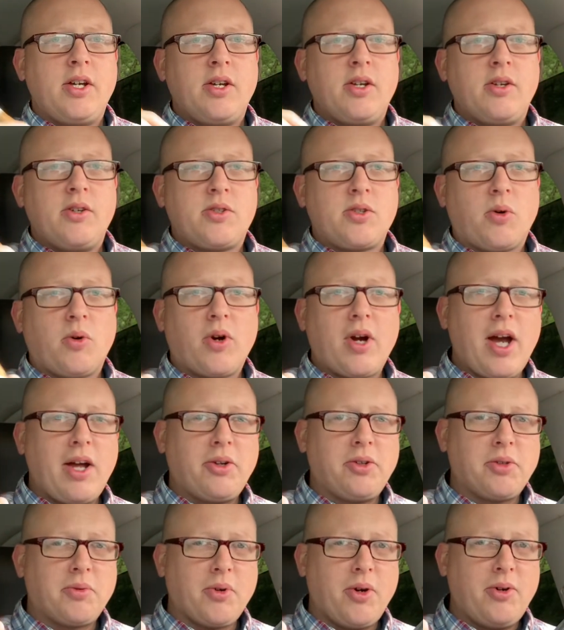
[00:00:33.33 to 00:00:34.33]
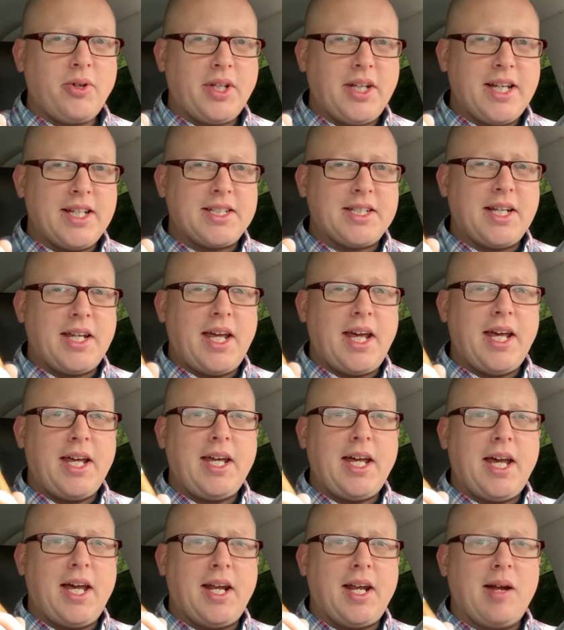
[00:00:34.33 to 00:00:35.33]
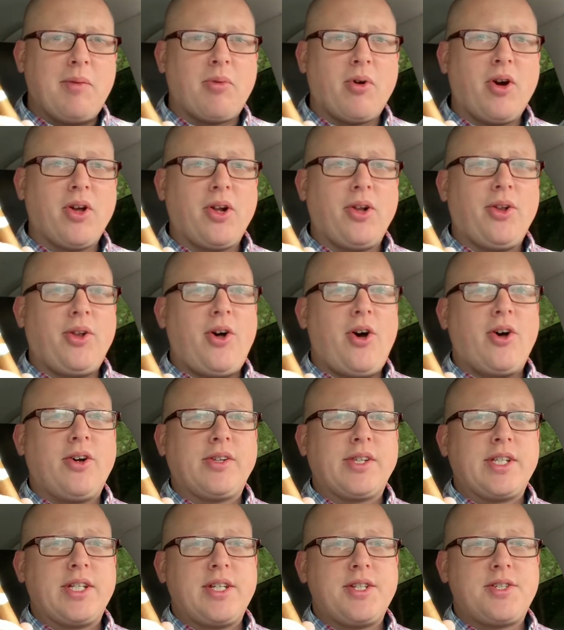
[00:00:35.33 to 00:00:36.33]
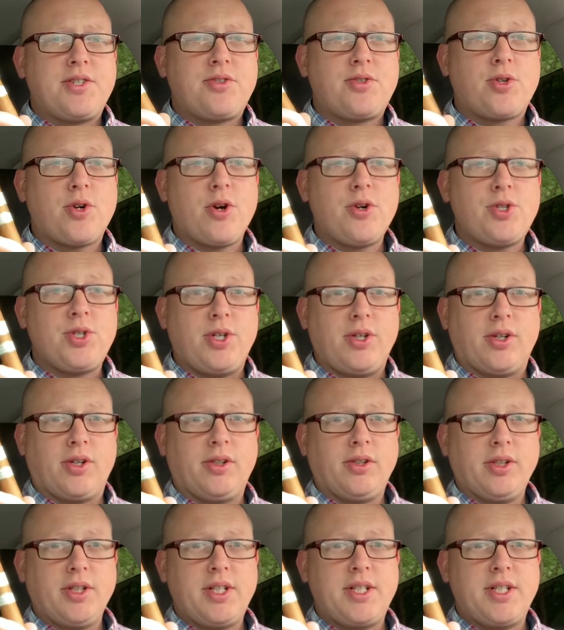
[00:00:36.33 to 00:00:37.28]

So we're out on the road again today, and I brought along this Churchill.